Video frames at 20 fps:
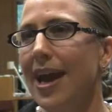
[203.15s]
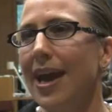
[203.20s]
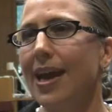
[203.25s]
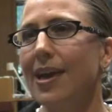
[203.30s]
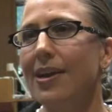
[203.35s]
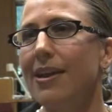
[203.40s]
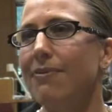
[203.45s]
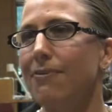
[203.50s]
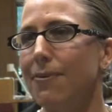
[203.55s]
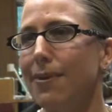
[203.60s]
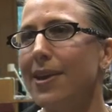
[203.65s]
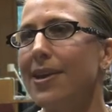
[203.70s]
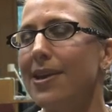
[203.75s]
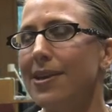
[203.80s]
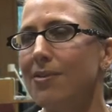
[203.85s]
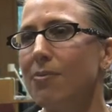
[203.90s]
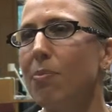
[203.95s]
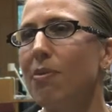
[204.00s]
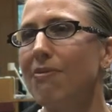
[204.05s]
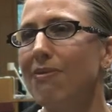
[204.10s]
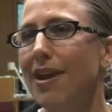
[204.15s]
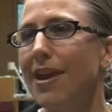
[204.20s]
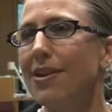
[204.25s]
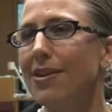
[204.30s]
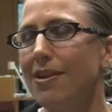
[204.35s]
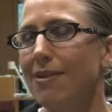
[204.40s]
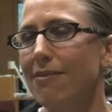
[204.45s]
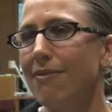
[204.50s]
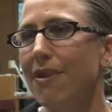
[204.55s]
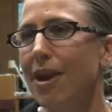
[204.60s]
And if we can provide
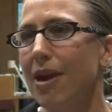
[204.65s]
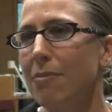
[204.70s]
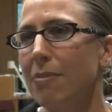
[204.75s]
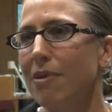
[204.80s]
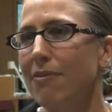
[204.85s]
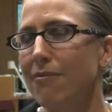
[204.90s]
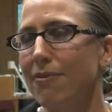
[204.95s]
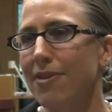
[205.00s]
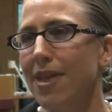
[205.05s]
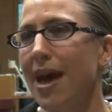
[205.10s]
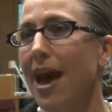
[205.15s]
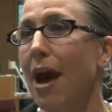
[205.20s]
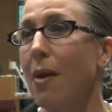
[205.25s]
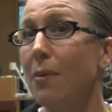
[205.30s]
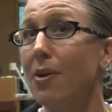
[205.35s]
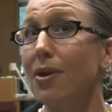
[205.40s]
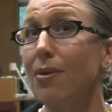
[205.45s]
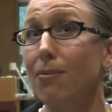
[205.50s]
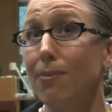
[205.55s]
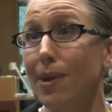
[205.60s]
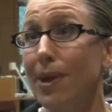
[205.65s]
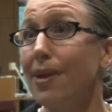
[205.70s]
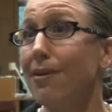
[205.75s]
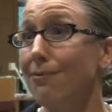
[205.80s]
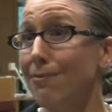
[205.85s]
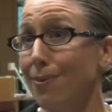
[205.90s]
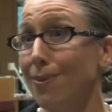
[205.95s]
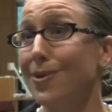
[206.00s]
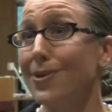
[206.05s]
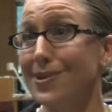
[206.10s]
an environment for that, I want to
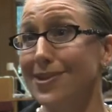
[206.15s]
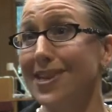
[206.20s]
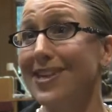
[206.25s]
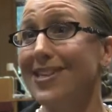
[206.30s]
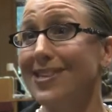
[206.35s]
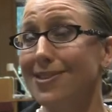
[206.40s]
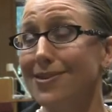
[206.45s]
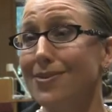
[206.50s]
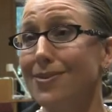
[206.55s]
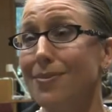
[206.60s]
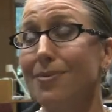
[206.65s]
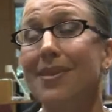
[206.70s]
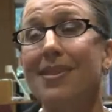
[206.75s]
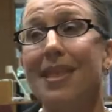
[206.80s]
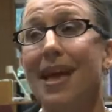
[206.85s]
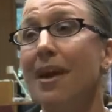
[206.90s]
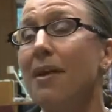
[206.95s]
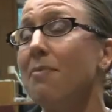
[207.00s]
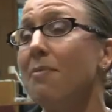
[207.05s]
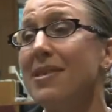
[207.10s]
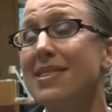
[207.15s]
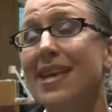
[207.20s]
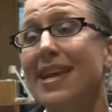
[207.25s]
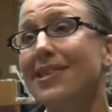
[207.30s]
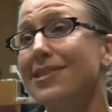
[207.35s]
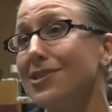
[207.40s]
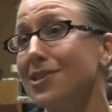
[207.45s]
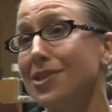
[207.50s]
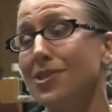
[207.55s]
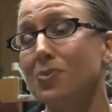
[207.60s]
reinforce it. So I mean,
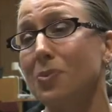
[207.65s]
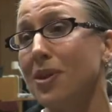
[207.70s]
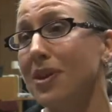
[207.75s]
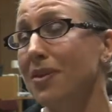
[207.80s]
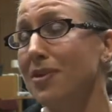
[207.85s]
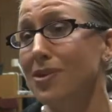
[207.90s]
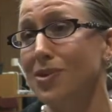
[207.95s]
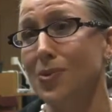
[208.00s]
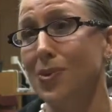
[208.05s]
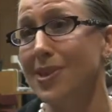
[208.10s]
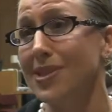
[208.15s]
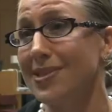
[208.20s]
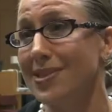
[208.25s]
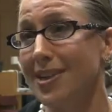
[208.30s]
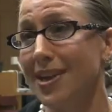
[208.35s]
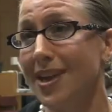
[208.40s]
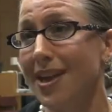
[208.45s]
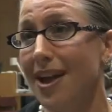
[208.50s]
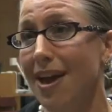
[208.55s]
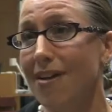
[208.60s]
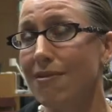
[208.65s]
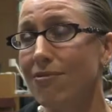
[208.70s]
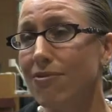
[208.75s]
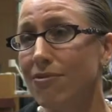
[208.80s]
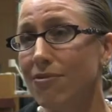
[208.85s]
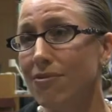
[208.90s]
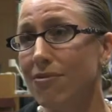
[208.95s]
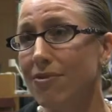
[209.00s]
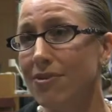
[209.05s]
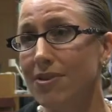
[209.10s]
that's just one of the joys that I have.